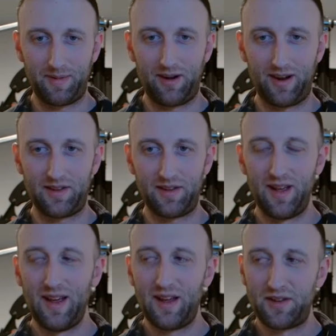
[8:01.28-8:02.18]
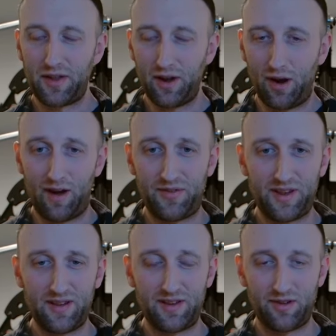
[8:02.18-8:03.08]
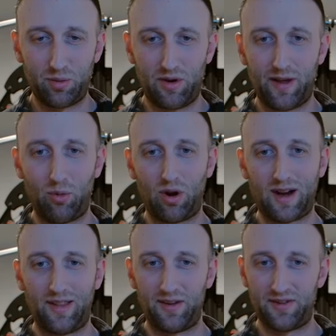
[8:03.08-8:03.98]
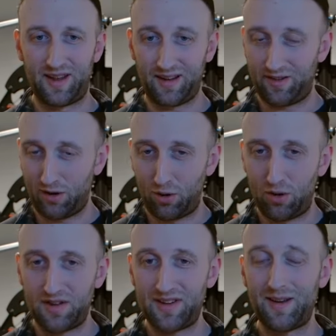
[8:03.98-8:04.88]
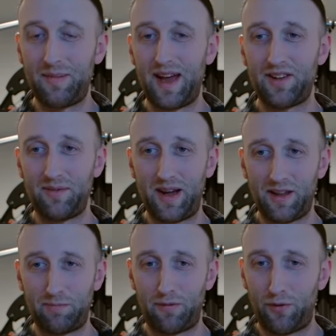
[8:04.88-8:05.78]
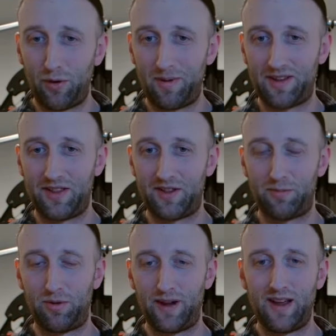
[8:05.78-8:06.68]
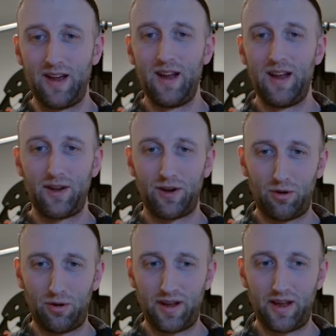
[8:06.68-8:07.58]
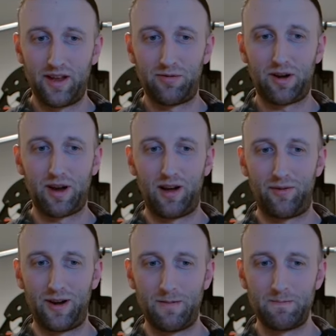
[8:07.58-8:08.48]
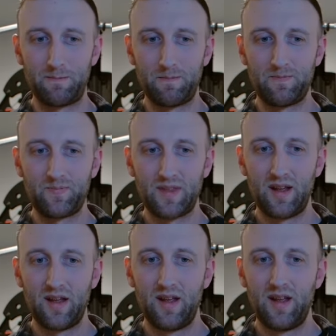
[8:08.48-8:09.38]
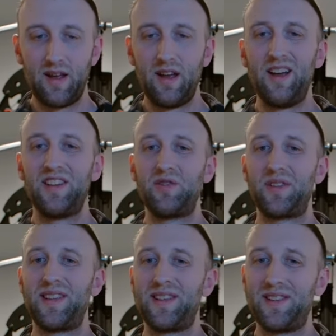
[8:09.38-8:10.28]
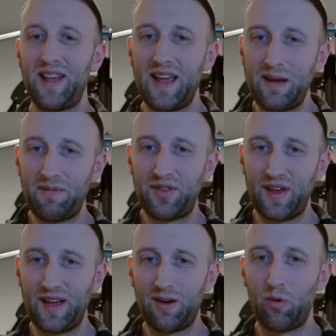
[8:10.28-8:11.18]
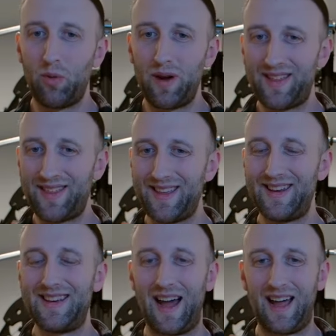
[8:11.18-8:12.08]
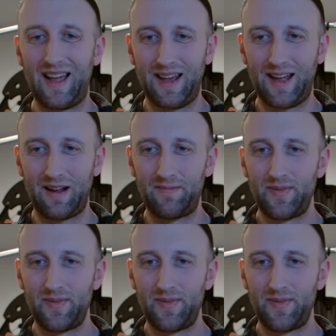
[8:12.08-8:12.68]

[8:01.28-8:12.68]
areas. So the off season is where they work on those things. Their goal isn't to maximize performance at this point. Their goal is recovery. So it's the same thing with dieting.